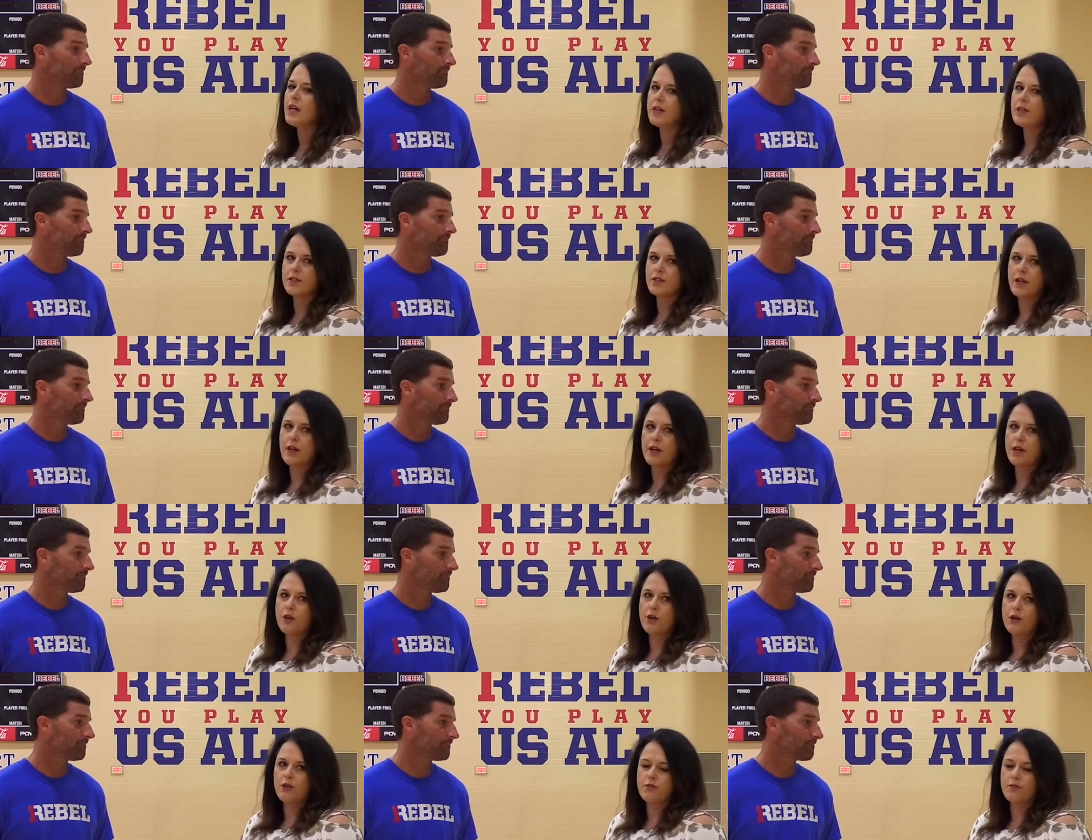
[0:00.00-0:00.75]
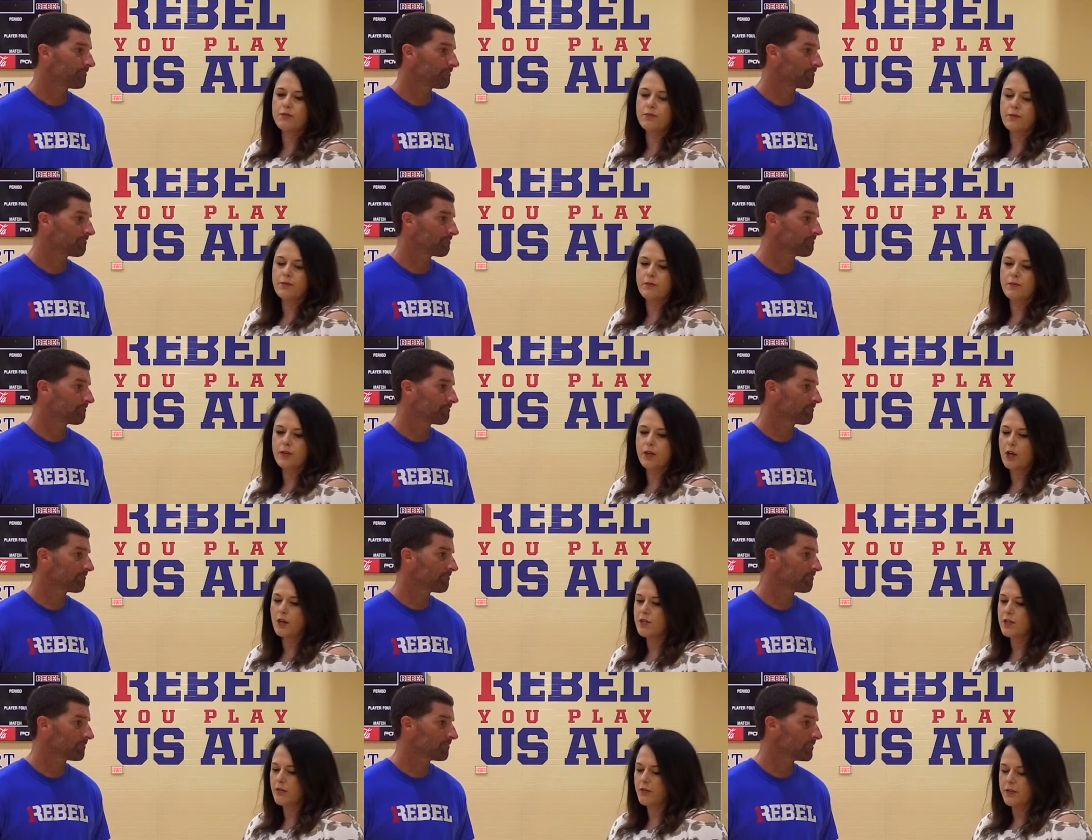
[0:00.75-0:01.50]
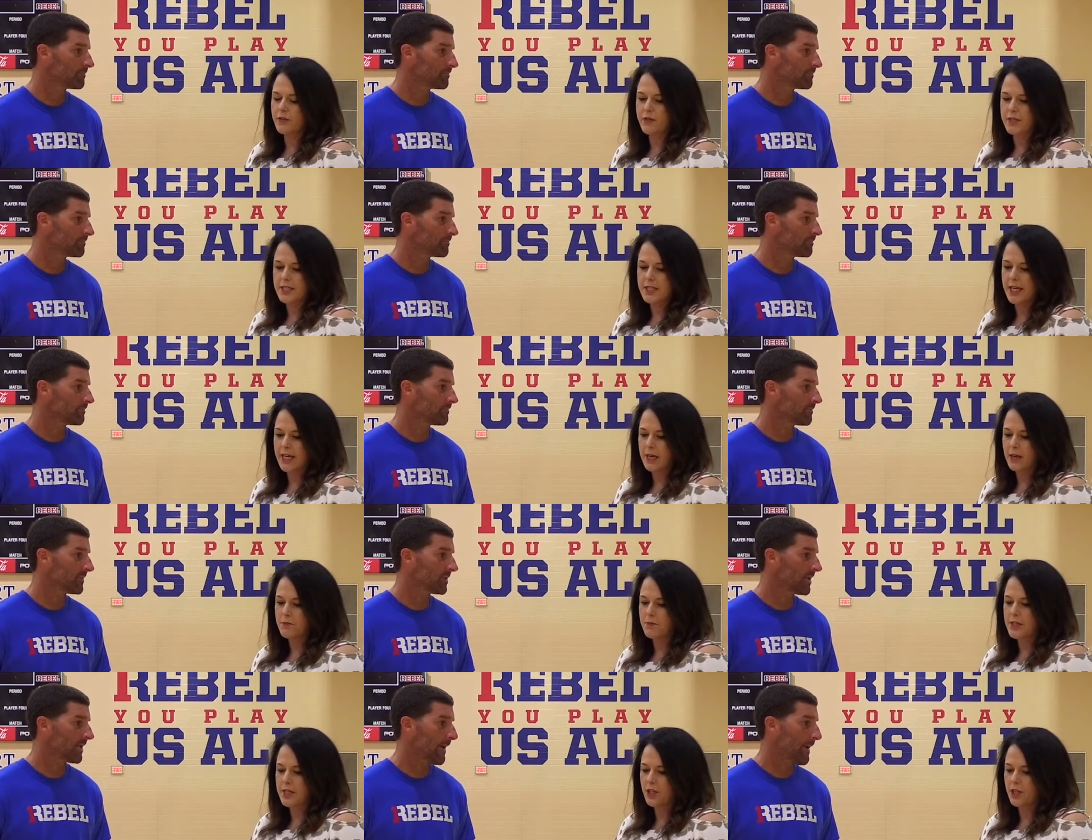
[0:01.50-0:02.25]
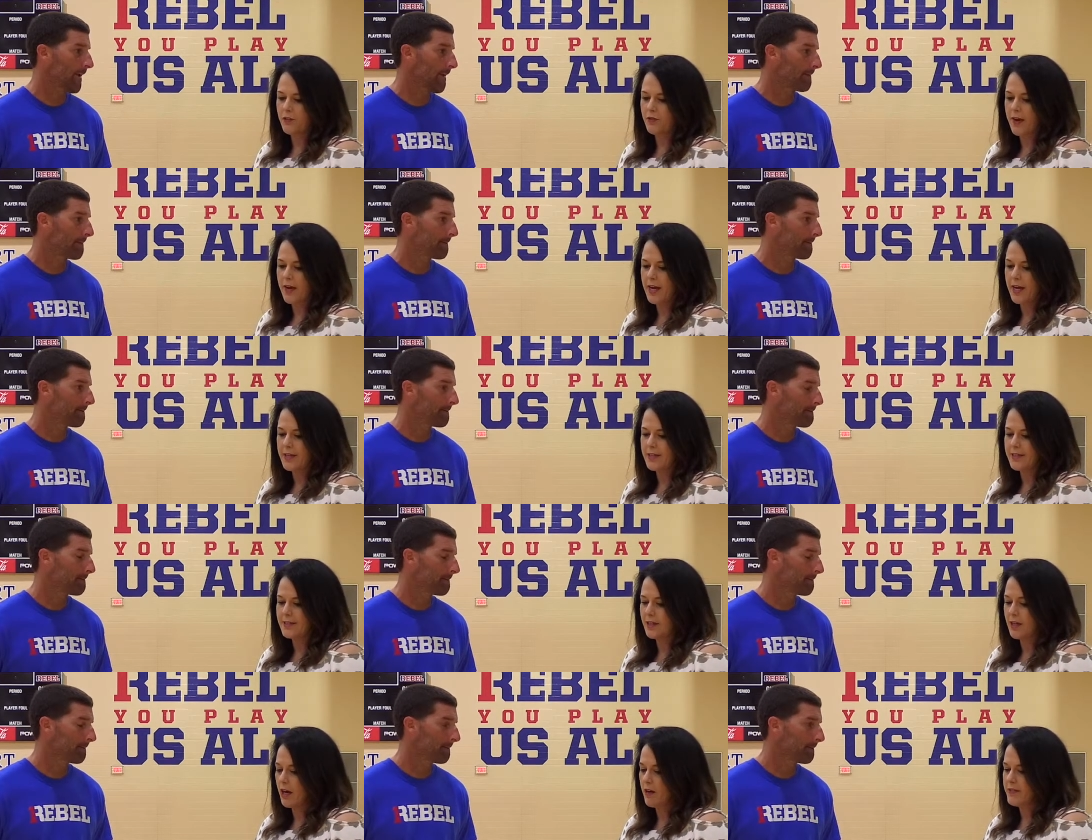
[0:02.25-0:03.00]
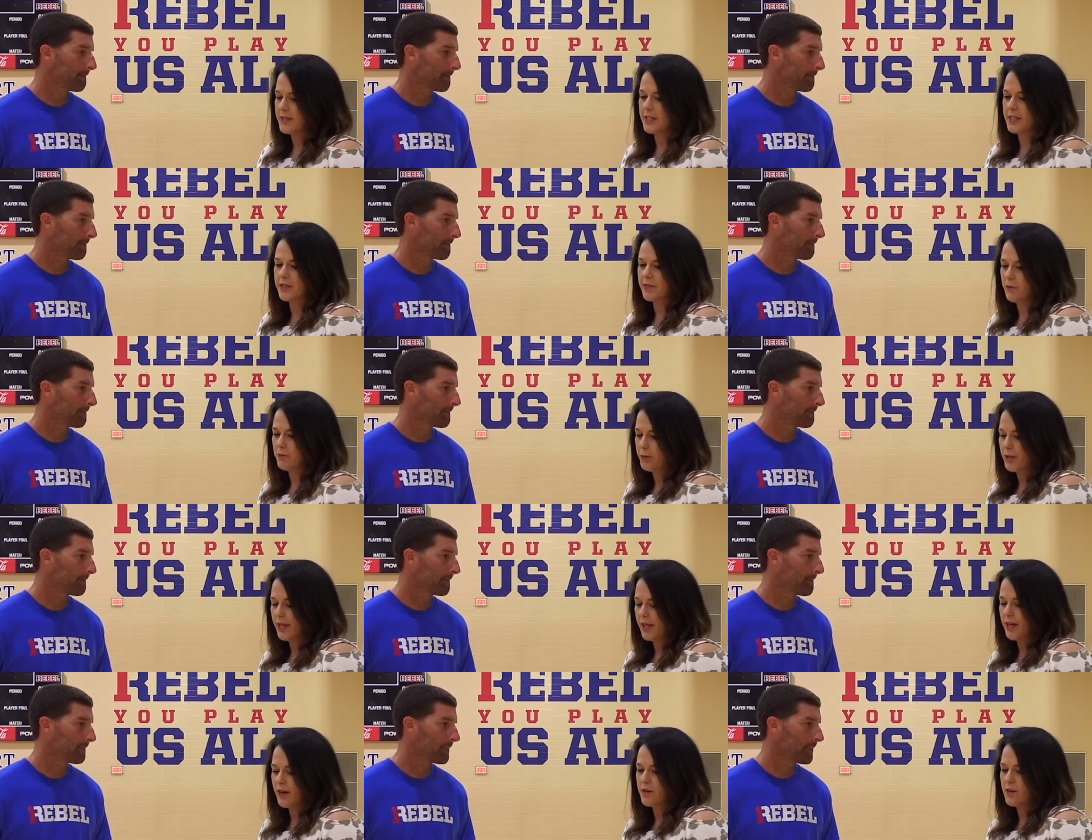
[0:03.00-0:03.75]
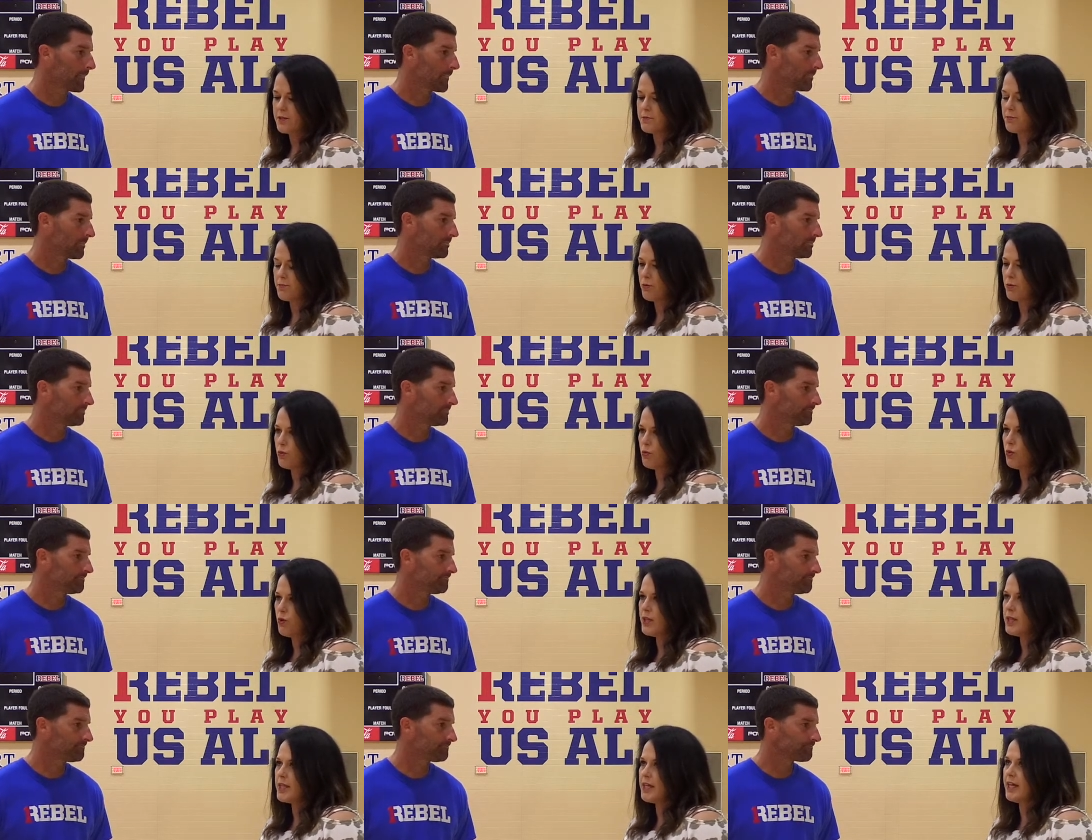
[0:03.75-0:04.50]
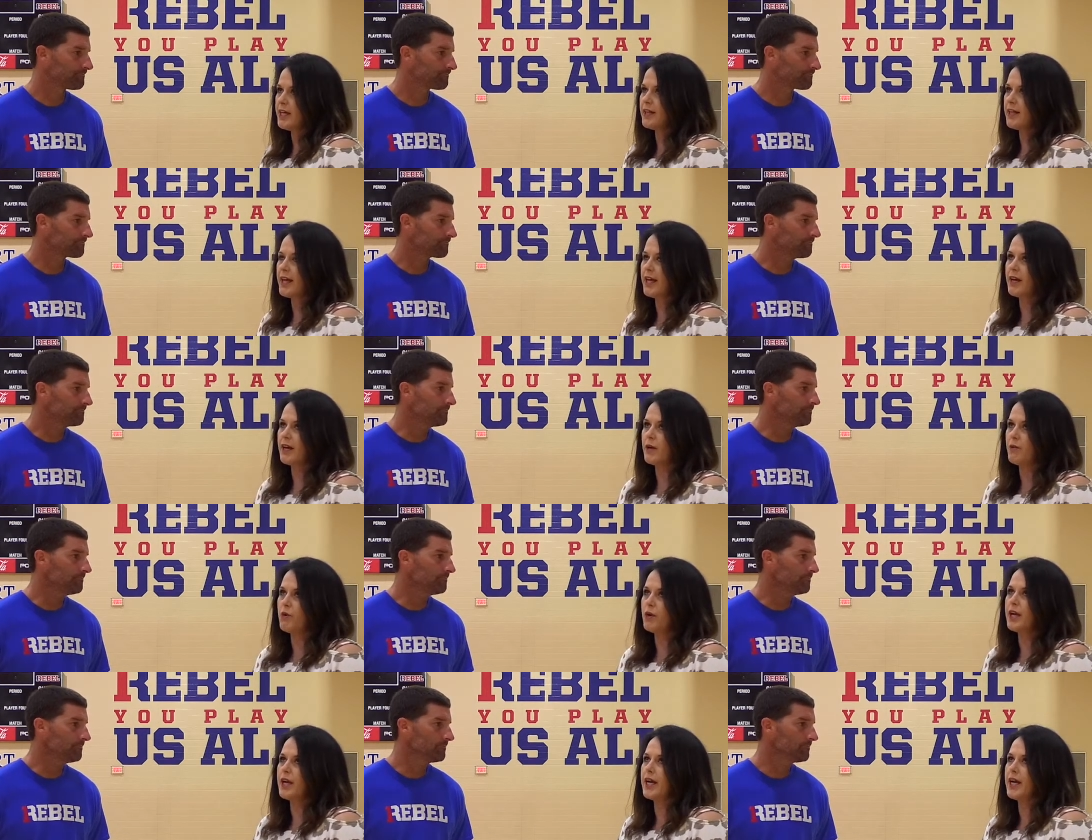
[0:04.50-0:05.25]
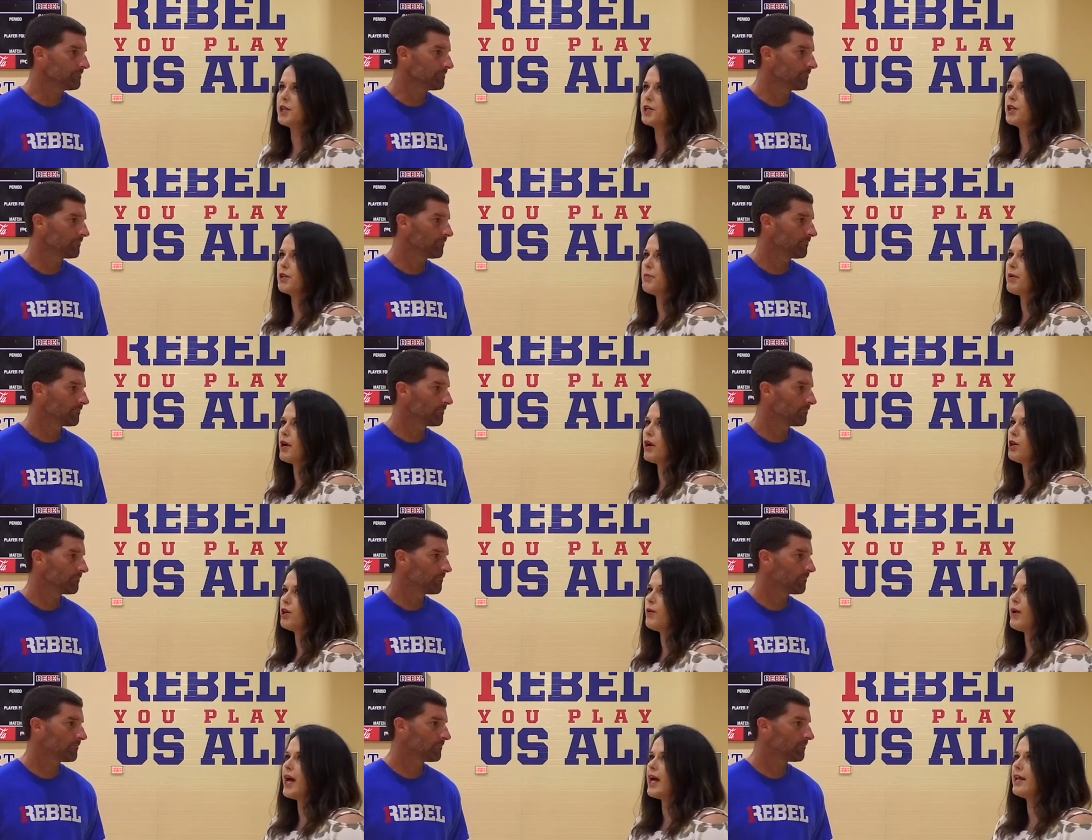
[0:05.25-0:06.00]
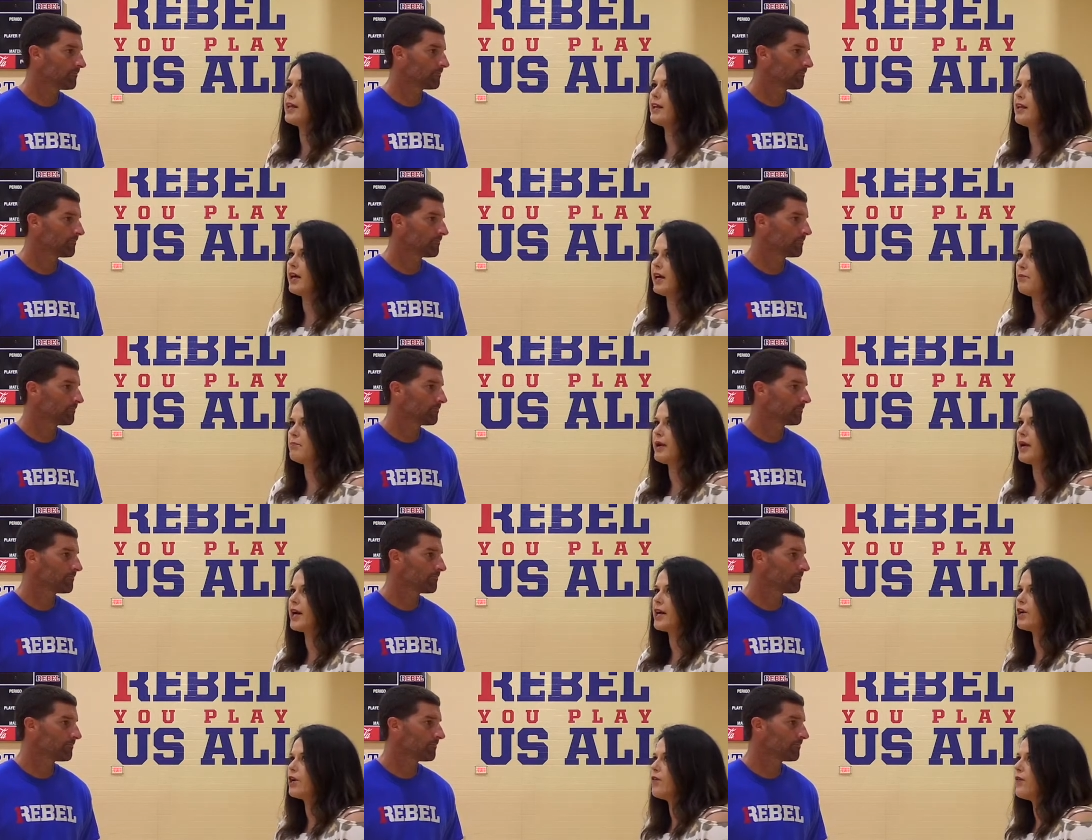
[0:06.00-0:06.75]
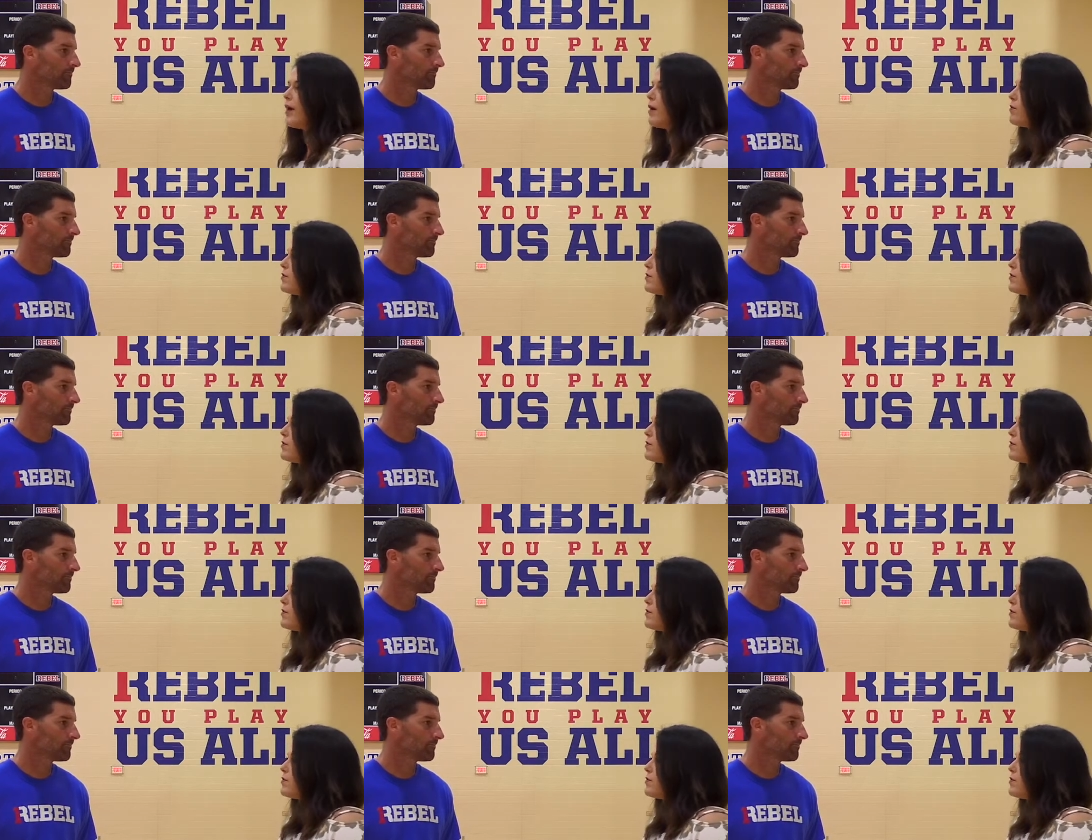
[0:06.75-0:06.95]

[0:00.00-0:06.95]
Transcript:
Speaker 1: So I know you've coached several different teams and you've had obviously different players. But one thing that I wanted to ask you about, you had a linebacker that